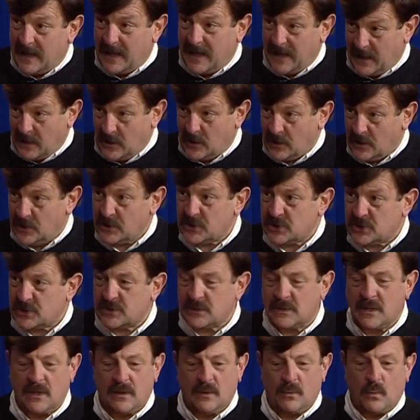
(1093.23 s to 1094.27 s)
English
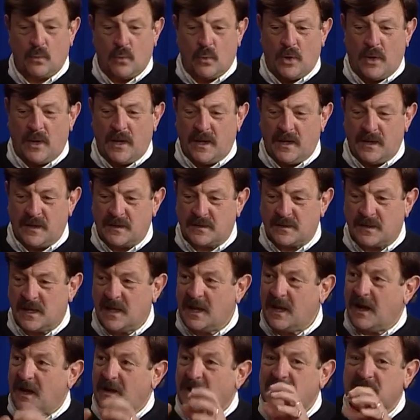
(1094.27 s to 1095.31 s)
was
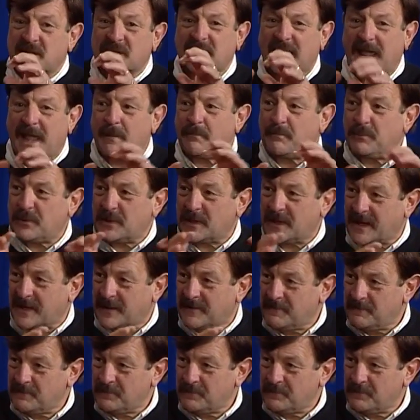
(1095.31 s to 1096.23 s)
a sampling